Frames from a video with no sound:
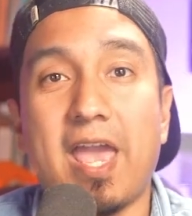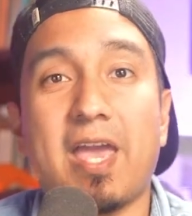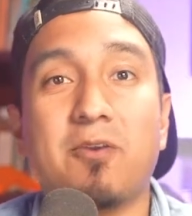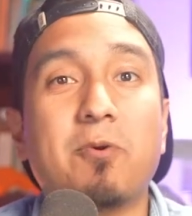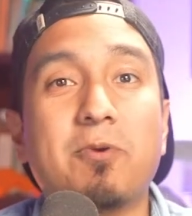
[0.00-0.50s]

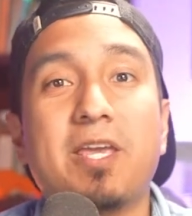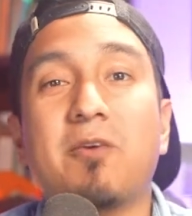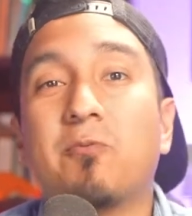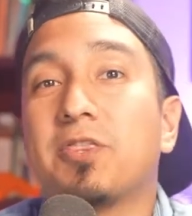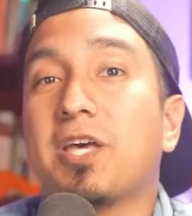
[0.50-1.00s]
And when we
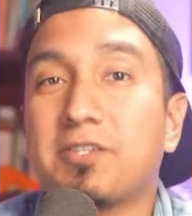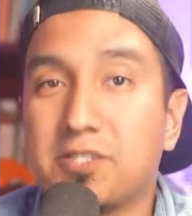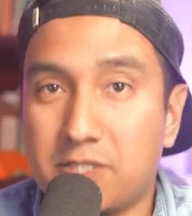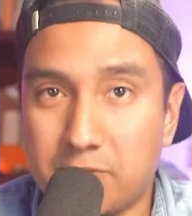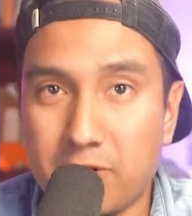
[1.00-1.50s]
hit
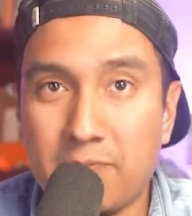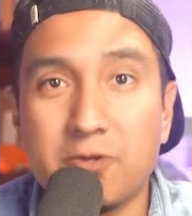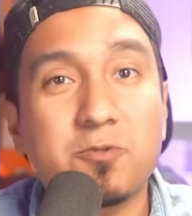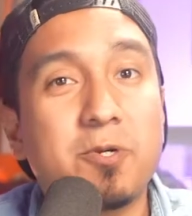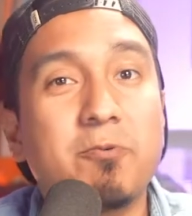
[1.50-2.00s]
1,000
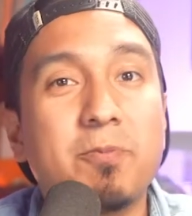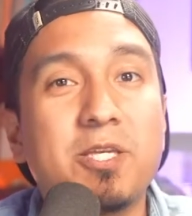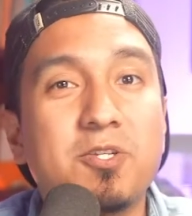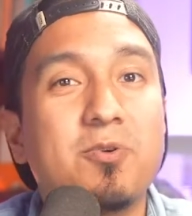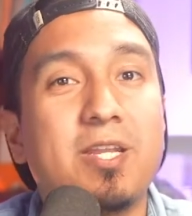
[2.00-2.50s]
subscribers, we will be
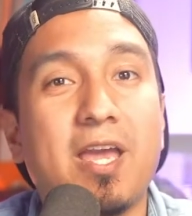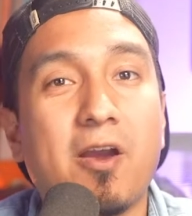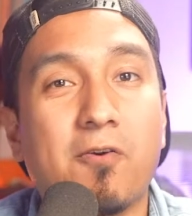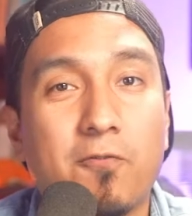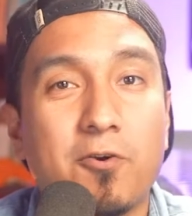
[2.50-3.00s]
doing
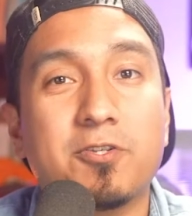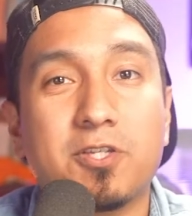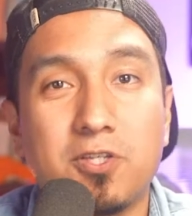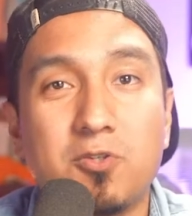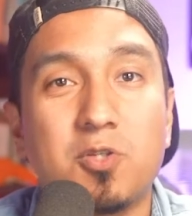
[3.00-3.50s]
our
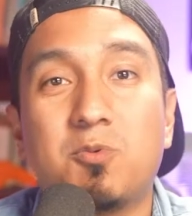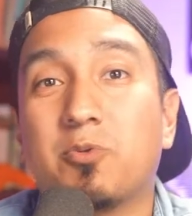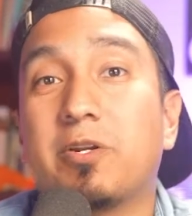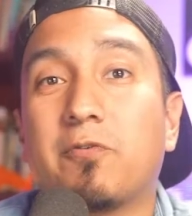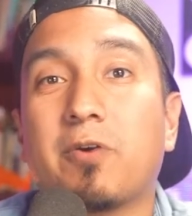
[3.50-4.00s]
first YouTube
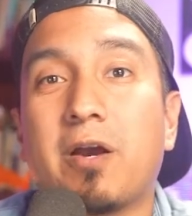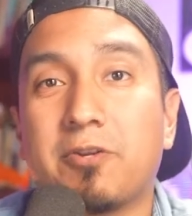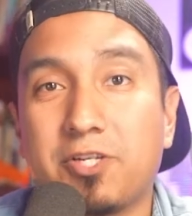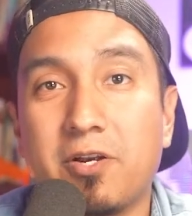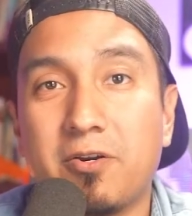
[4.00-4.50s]
24-hour
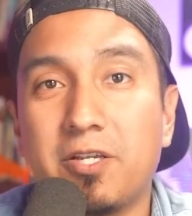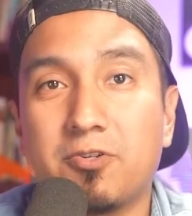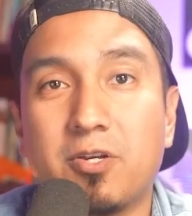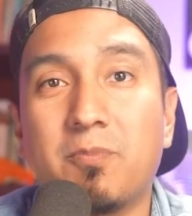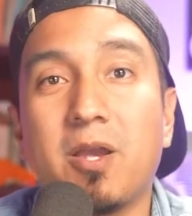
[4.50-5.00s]
charity
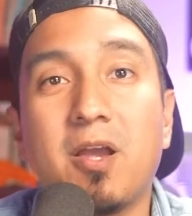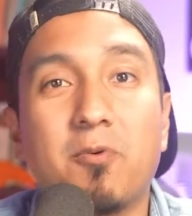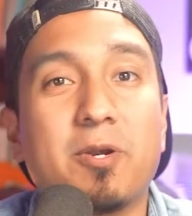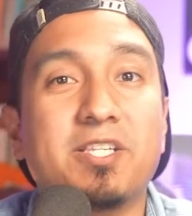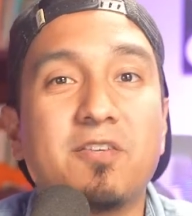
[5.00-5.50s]
stream,
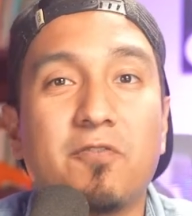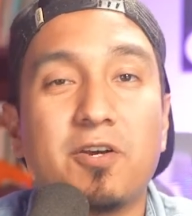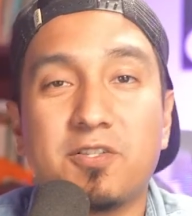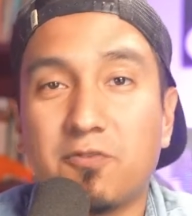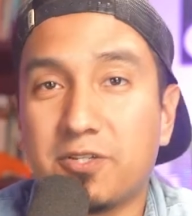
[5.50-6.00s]
raising
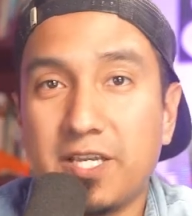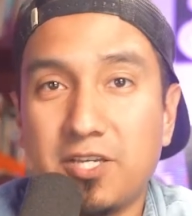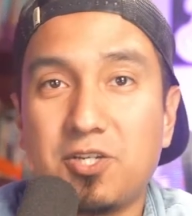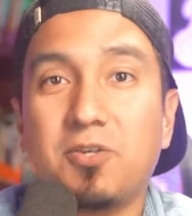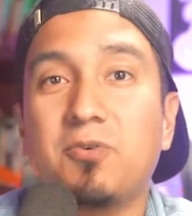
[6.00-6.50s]
funds for
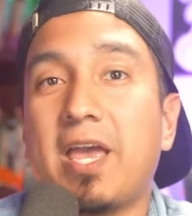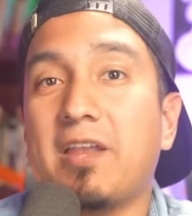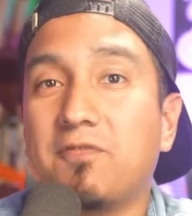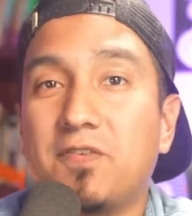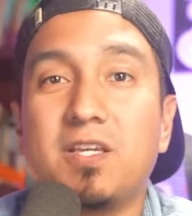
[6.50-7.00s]
Saint Jude
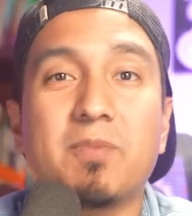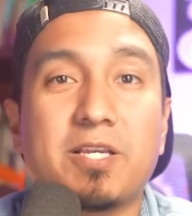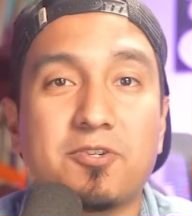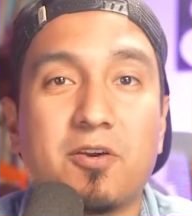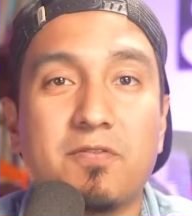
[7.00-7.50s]
and Feed My
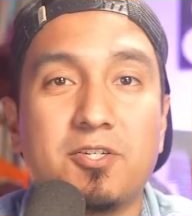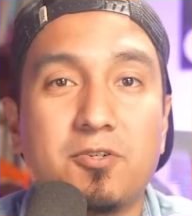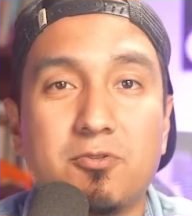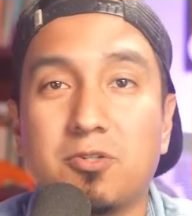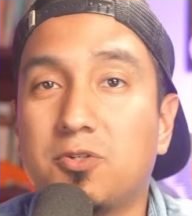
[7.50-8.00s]
Starving
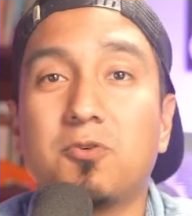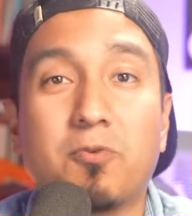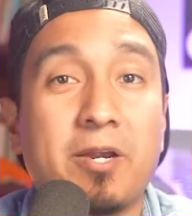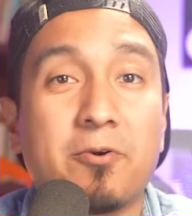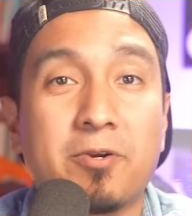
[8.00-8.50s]
Children, 2
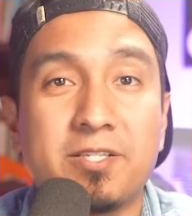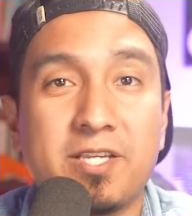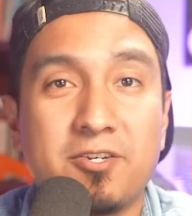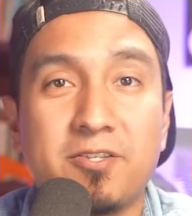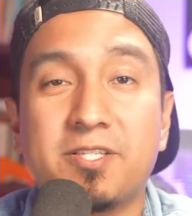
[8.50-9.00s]
great
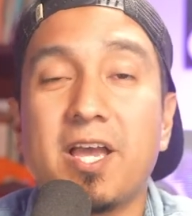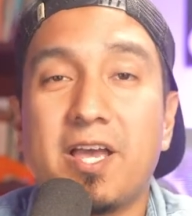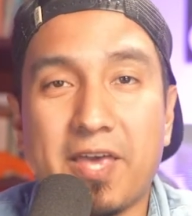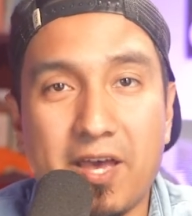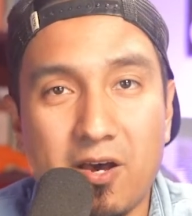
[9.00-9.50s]
organizations
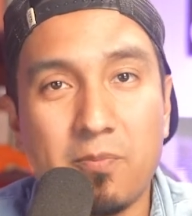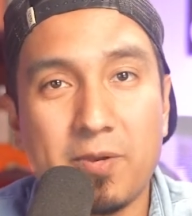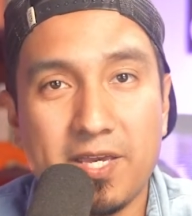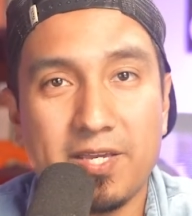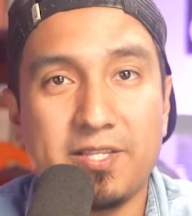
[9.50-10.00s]
that
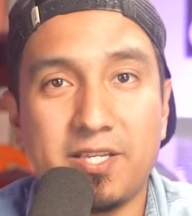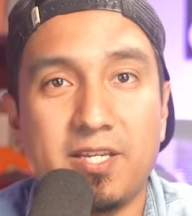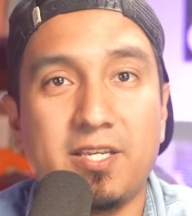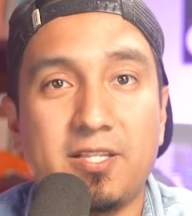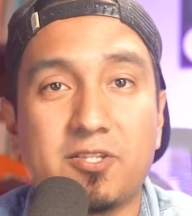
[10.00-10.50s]
help kids
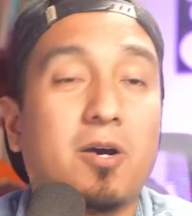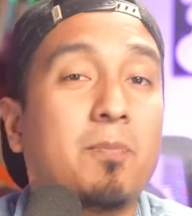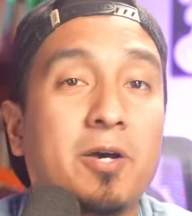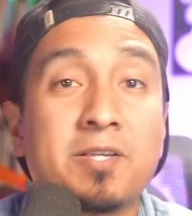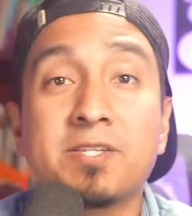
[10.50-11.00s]
in need. So
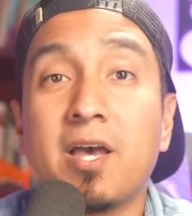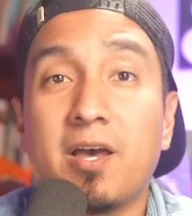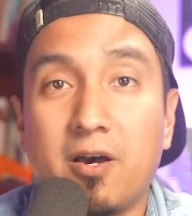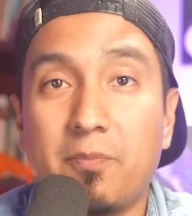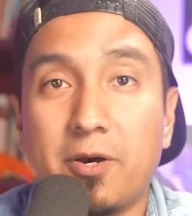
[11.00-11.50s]
help us
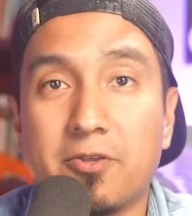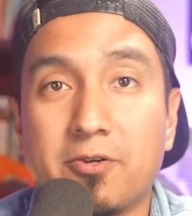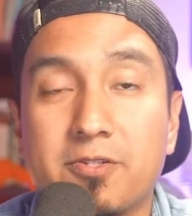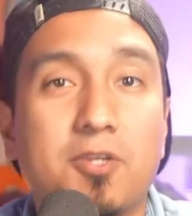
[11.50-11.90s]
help others.